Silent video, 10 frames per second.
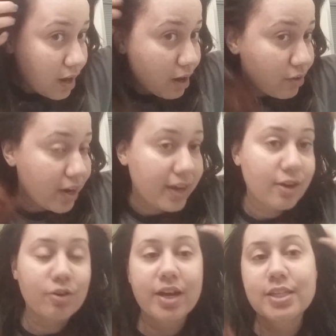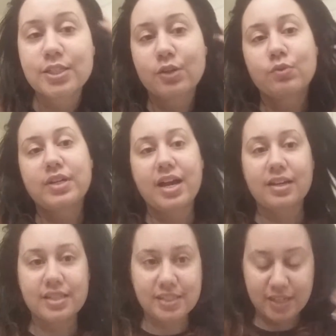All right, okay, so
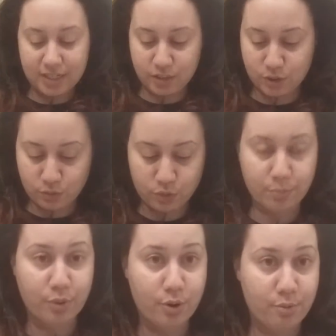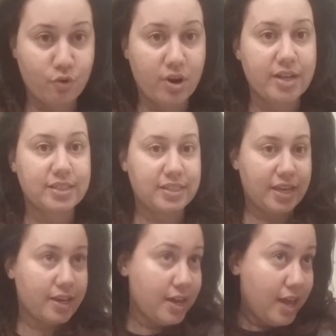now let's get into the perm rod
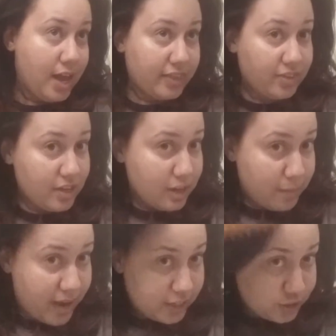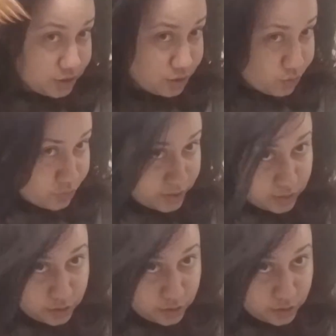set. I think I'm actually going